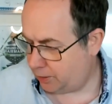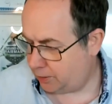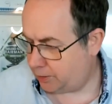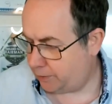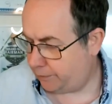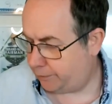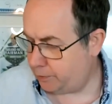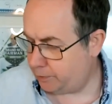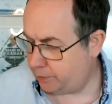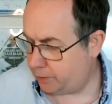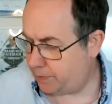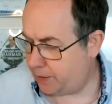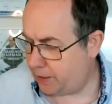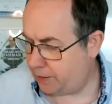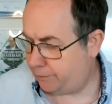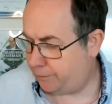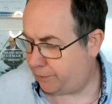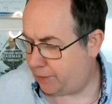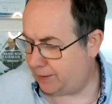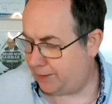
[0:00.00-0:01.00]
So if you want to
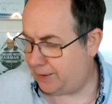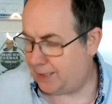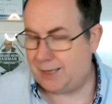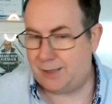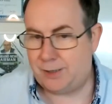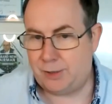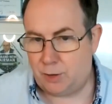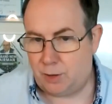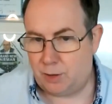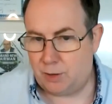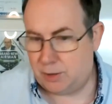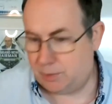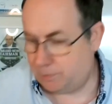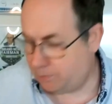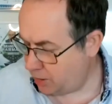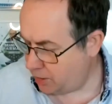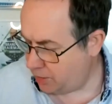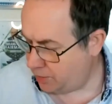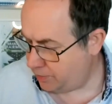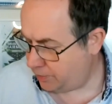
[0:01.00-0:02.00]
make $5,000 a
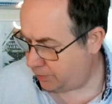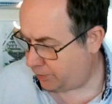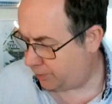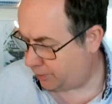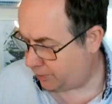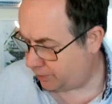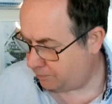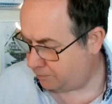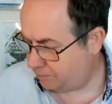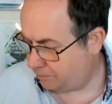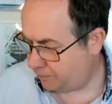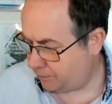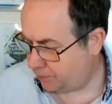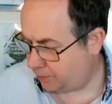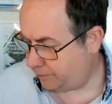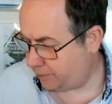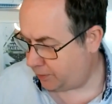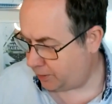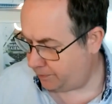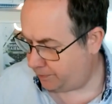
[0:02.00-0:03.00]
month
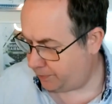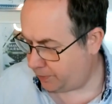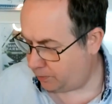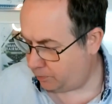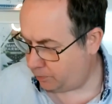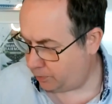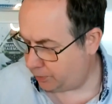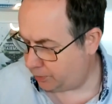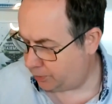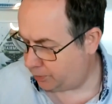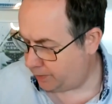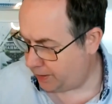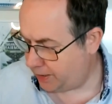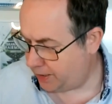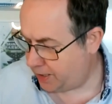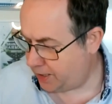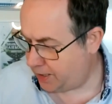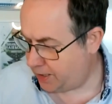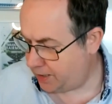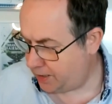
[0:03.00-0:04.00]
divided by
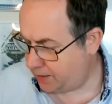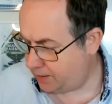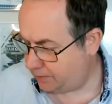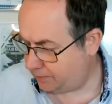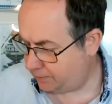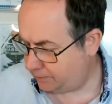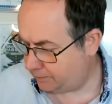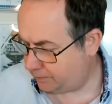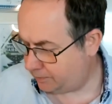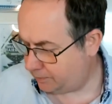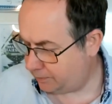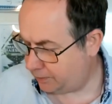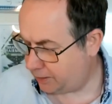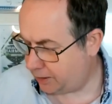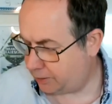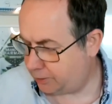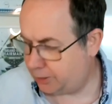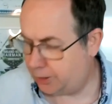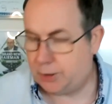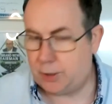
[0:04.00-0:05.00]
120,
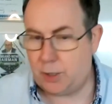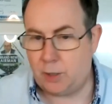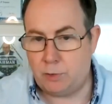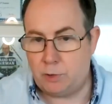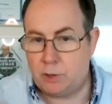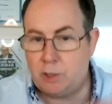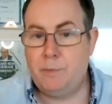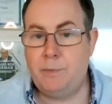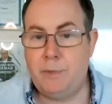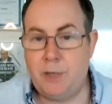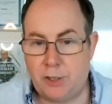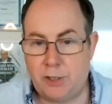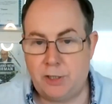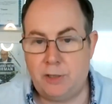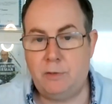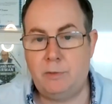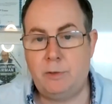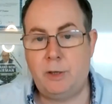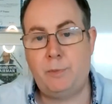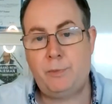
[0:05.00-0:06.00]
that's your total
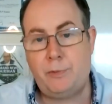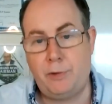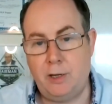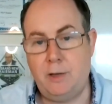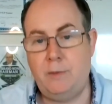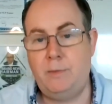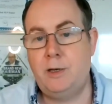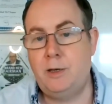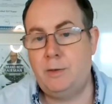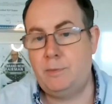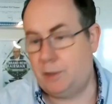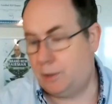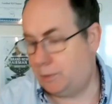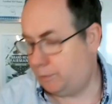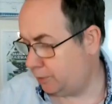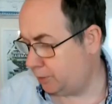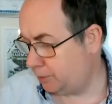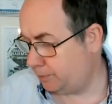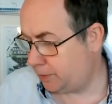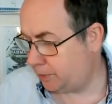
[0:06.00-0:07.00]
commission, the premium and the
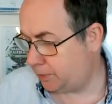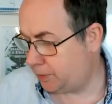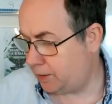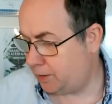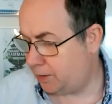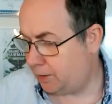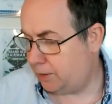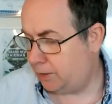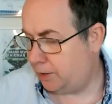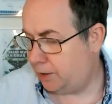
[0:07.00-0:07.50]
funnel builder.